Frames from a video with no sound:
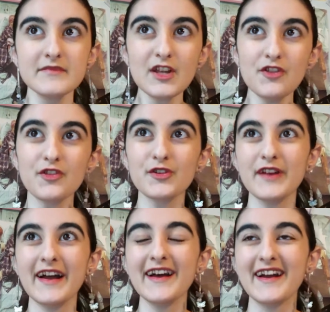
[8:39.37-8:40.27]
they're
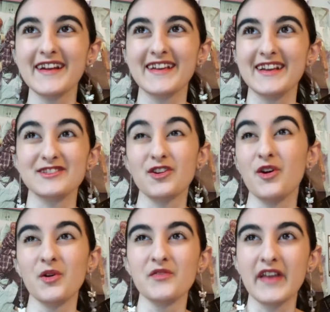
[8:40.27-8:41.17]
not, I guess,
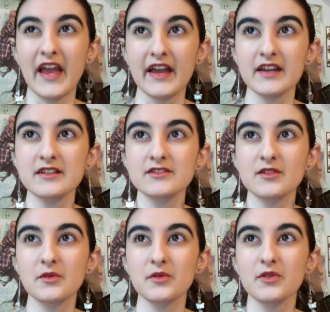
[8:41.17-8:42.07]
OVAs.
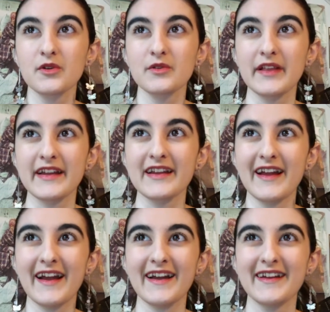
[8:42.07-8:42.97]
They're like,
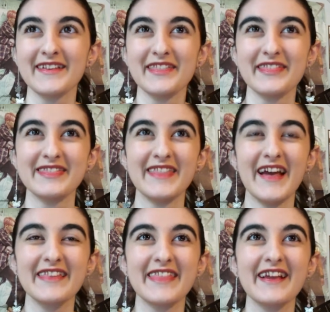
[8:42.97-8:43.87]

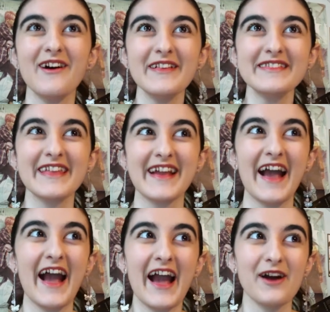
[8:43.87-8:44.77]
they call it like
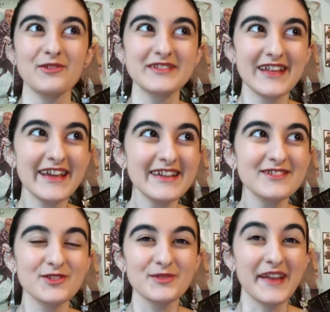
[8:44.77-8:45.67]

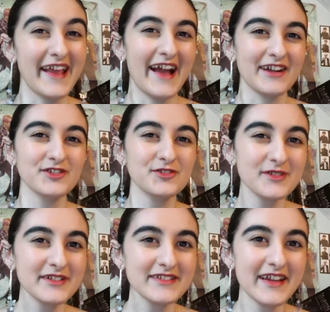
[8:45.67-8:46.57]
outtakes or like
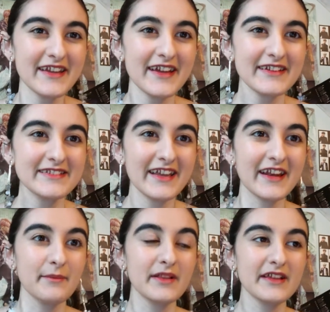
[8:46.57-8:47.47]
extras, I guess. And
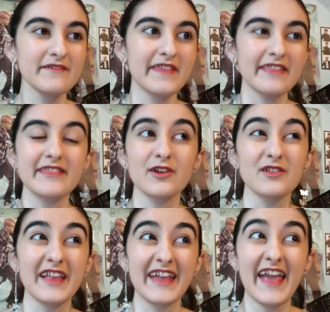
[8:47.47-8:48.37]
I believe that there are
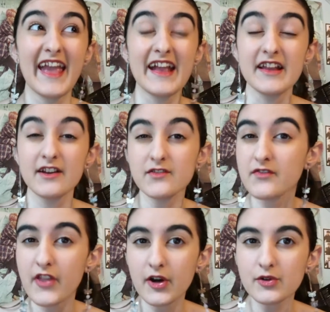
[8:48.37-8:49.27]
like 8 of
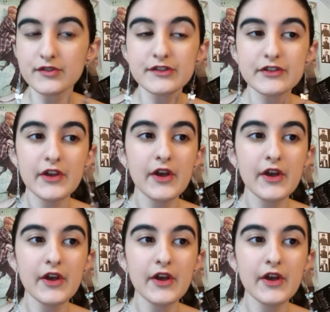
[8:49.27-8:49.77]
those.